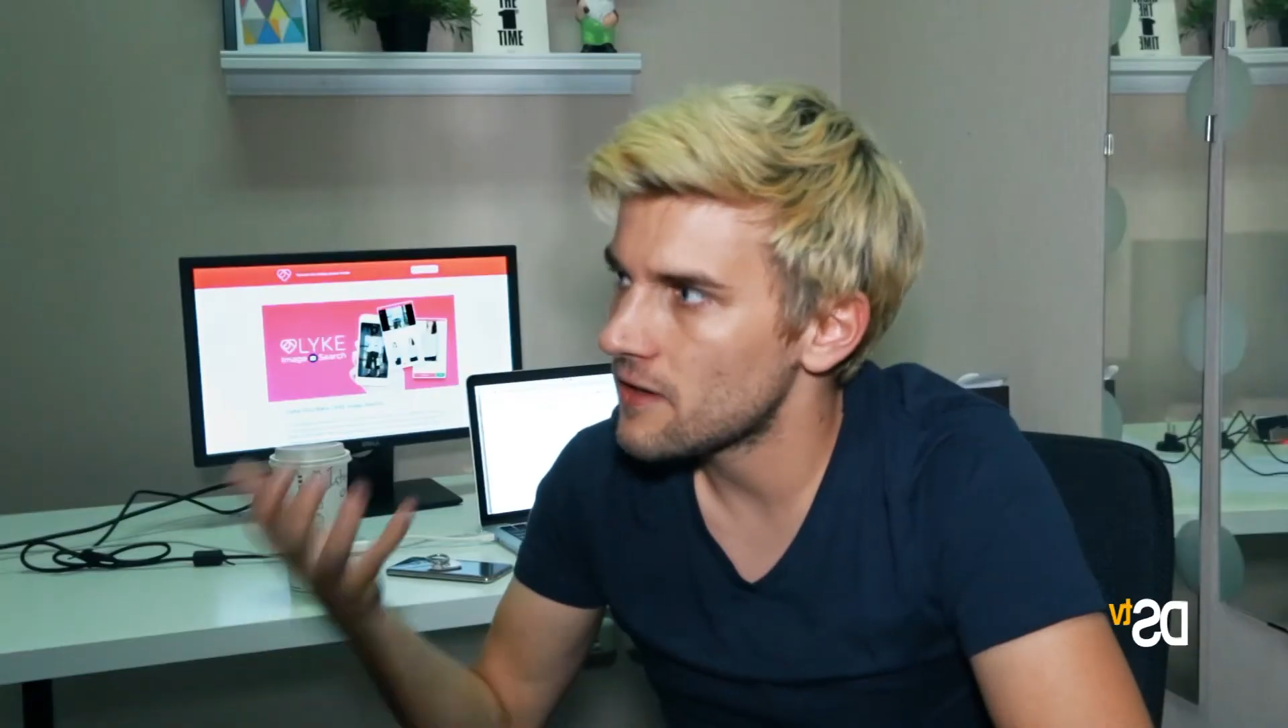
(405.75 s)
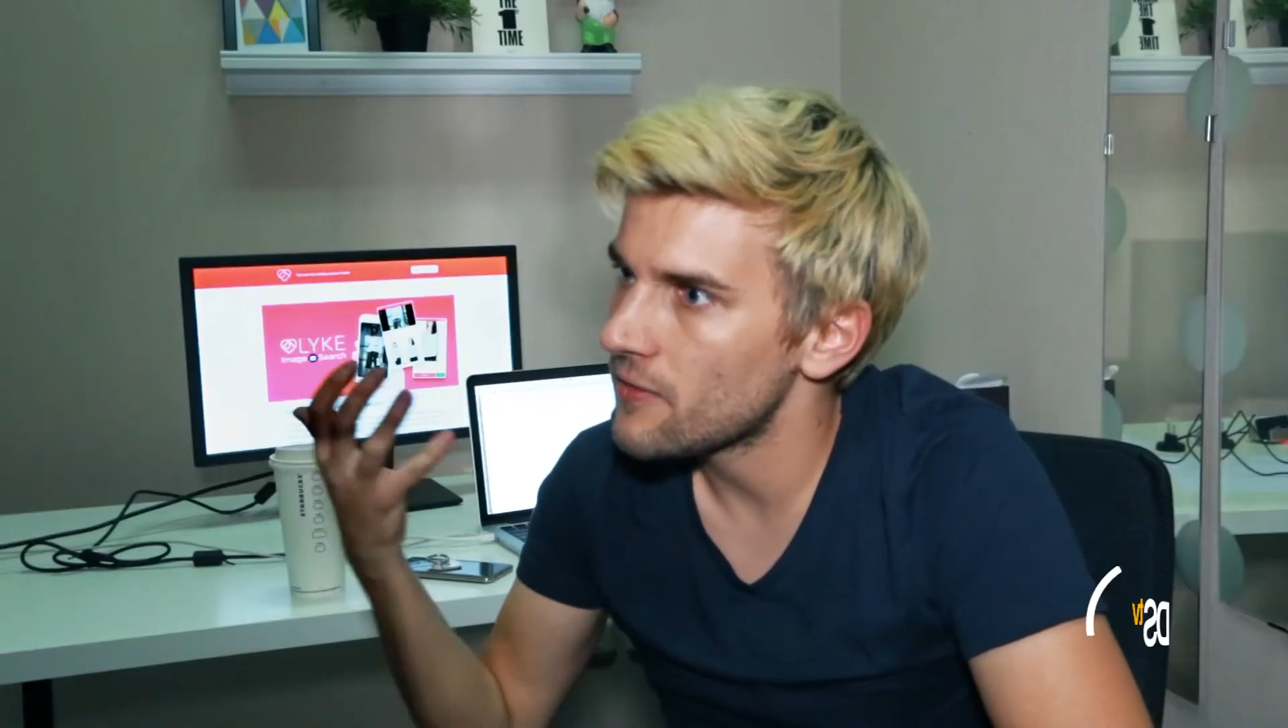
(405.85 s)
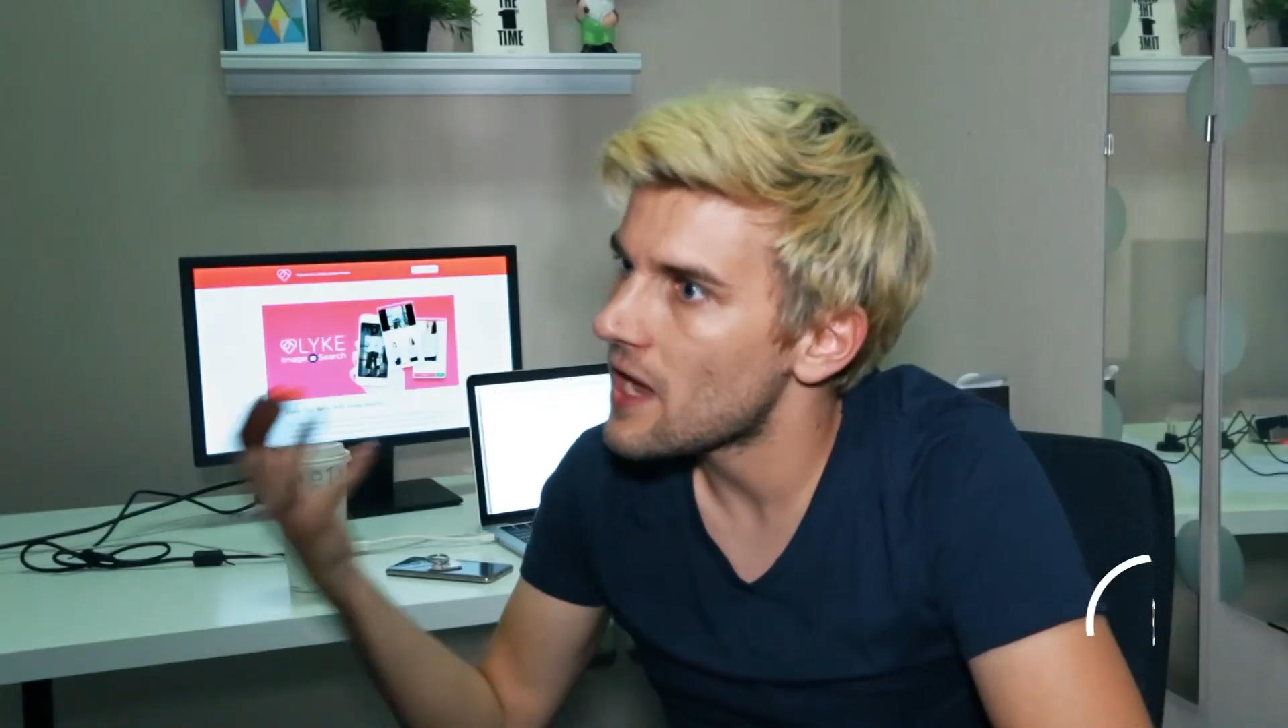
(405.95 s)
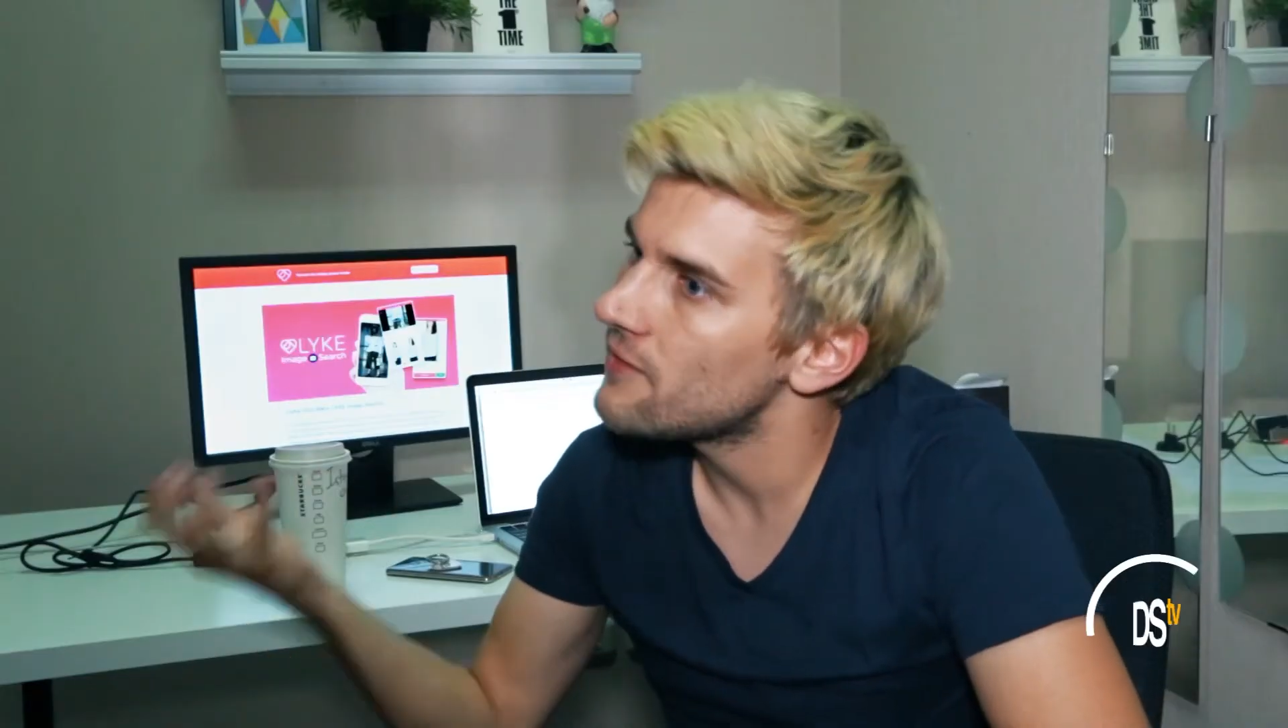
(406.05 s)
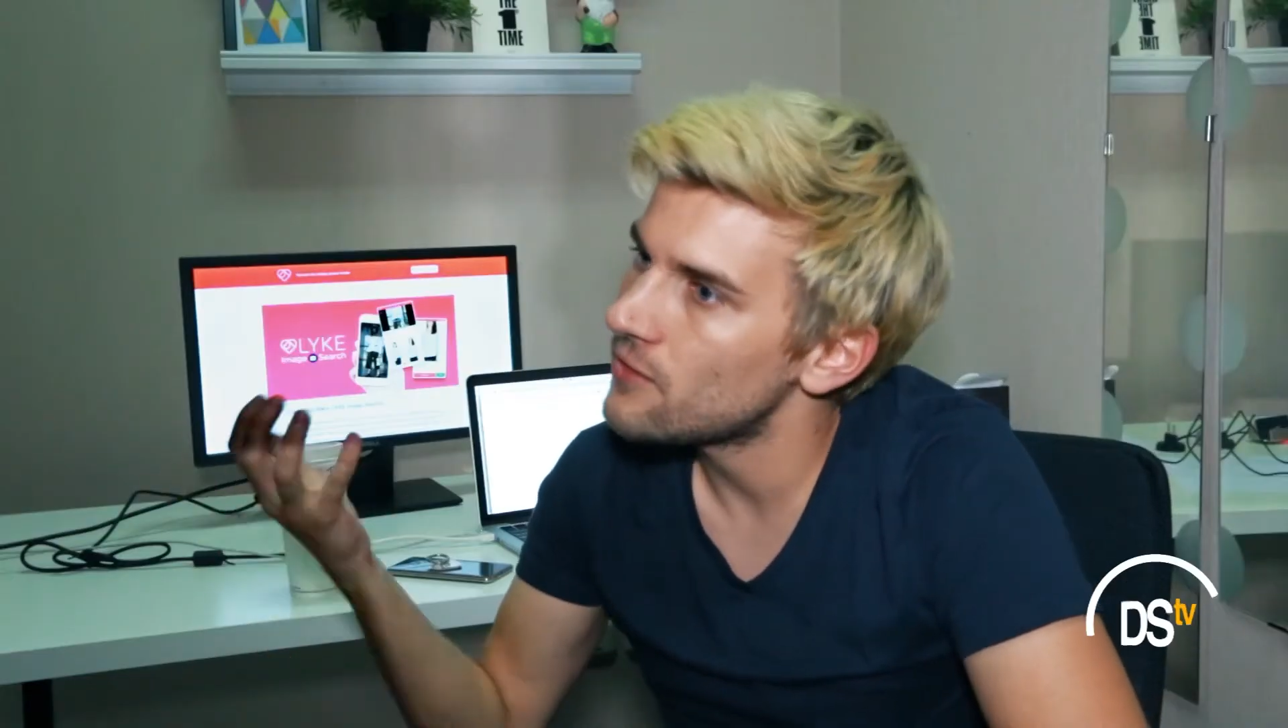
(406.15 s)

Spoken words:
that we have